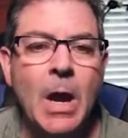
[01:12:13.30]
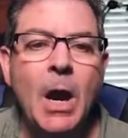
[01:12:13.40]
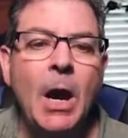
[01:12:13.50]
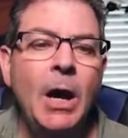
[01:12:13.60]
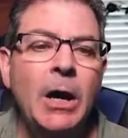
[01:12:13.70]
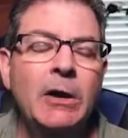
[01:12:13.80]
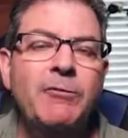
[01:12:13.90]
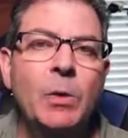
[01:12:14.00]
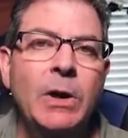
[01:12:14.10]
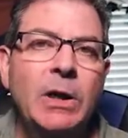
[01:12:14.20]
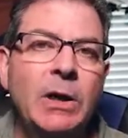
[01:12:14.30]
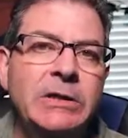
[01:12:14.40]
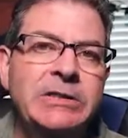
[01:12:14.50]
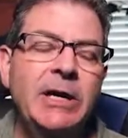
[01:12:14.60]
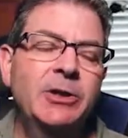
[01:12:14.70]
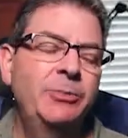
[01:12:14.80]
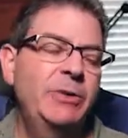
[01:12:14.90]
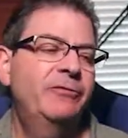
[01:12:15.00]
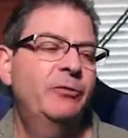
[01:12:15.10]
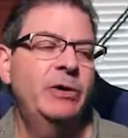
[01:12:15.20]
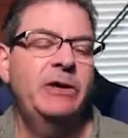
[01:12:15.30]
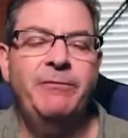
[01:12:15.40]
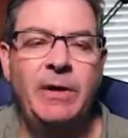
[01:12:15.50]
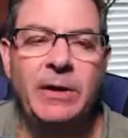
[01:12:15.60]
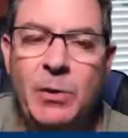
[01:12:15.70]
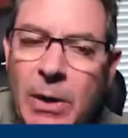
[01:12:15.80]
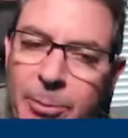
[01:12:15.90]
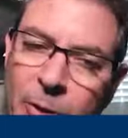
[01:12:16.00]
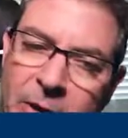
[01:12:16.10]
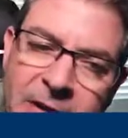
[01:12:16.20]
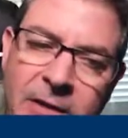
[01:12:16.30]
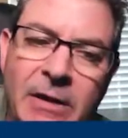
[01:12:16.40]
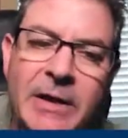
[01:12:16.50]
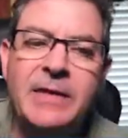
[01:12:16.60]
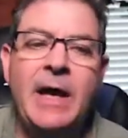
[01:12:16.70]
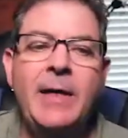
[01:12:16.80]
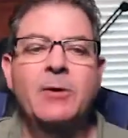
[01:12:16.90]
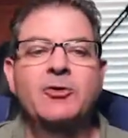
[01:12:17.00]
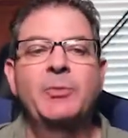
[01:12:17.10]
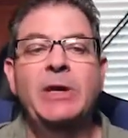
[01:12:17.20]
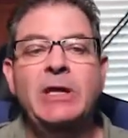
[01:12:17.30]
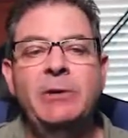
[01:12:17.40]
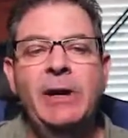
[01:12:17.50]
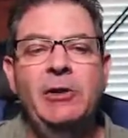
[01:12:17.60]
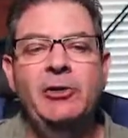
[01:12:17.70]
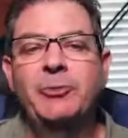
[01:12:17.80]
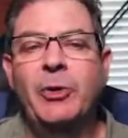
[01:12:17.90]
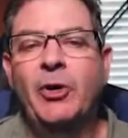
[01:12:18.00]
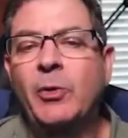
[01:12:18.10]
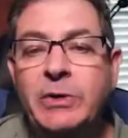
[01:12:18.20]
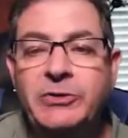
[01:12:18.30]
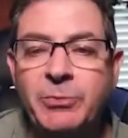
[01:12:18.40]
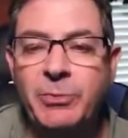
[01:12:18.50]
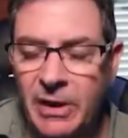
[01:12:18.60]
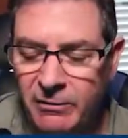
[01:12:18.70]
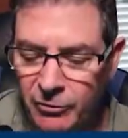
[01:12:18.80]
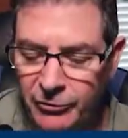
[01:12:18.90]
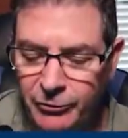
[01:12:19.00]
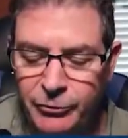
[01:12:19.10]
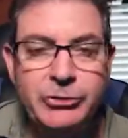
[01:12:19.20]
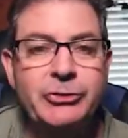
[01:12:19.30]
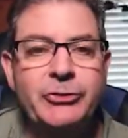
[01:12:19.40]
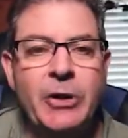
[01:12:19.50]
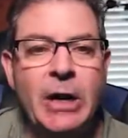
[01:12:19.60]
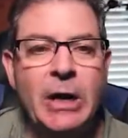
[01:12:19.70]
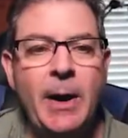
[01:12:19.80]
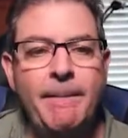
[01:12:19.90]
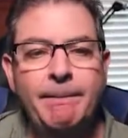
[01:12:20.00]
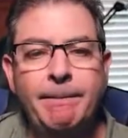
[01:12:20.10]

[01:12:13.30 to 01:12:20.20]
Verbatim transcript: Uh, if you want to contact me for any follow up or anything like that, there's my email. It's merrill at winstonbehavioralsolutions.com.